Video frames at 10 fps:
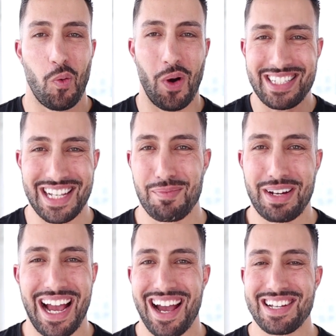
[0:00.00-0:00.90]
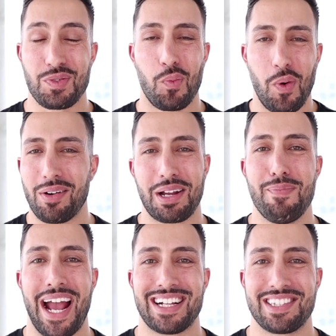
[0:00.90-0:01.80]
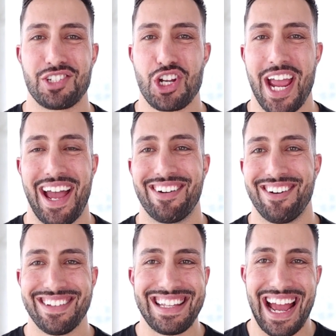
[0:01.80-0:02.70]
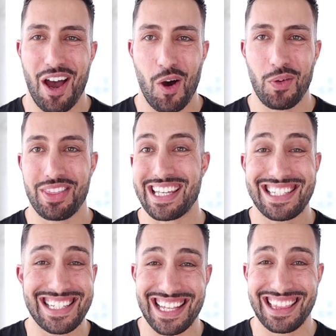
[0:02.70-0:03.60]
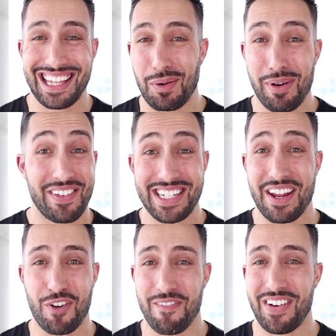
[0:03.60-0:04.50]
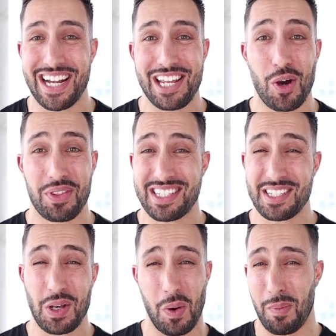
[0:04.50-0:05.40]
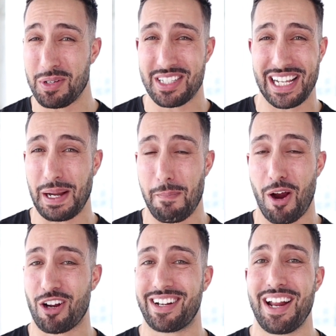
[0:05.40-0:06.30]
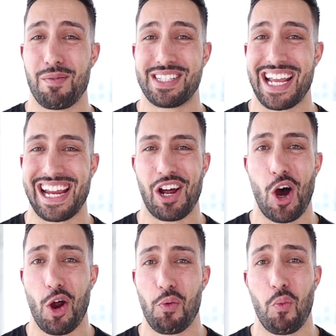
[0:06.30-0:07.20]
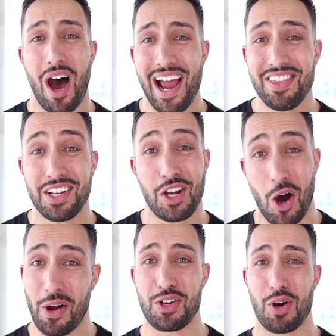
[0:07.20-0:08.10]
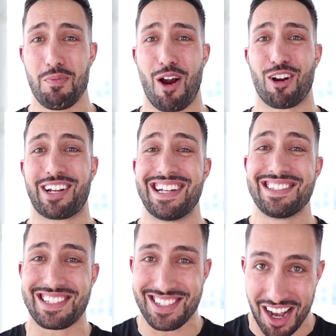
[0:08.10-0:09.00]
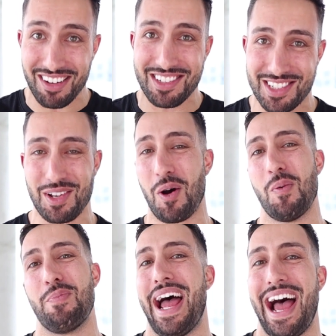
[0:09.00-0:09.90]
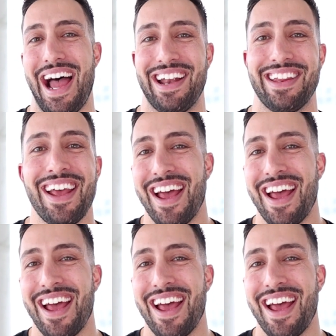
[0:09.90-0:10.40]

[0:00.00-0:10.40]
What's up, guys? Welcome back to the channel. Now, this is a little bit of a different video. This is almost like a market update on why the condo market sucks so bad.